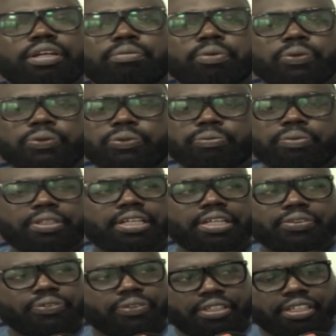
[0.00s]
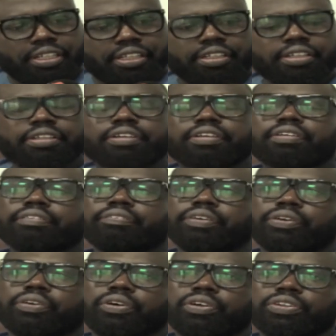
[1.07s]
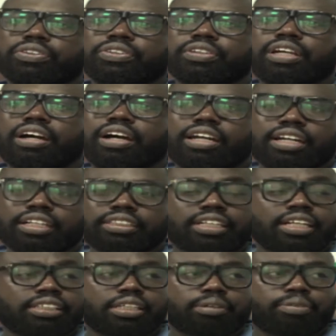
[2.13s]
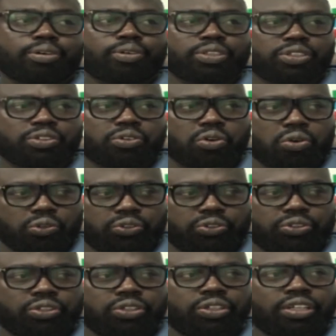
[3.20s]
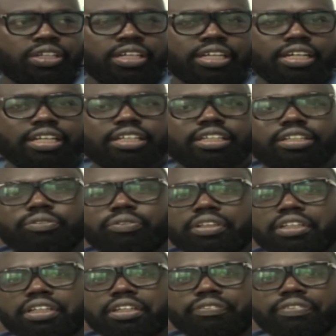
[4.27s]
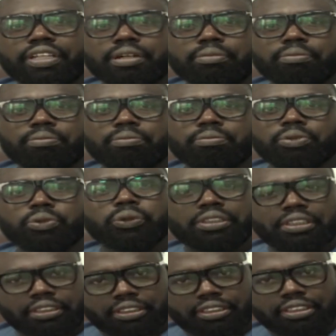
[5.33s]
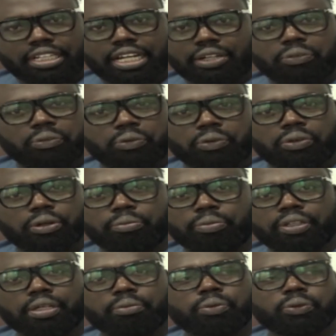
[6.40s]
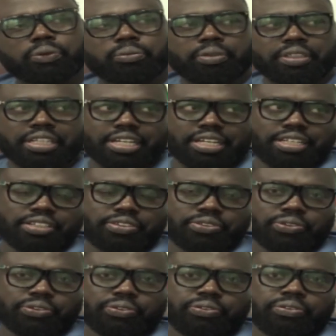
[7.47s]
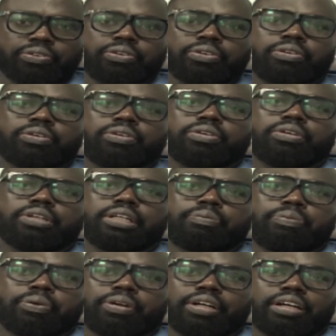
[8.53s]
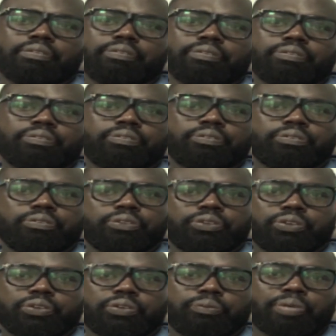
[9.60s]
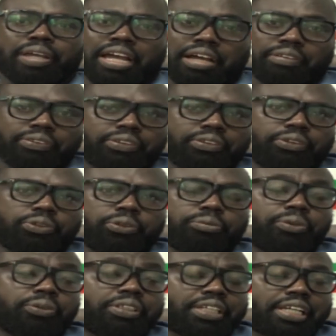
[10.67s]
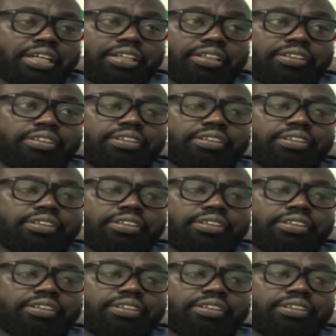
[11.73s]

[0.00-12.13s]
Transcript: To be there today because our national chairman was in court and we gave them notice that we would not be able to be there. So the program, you know, perhaps should be rescheduled.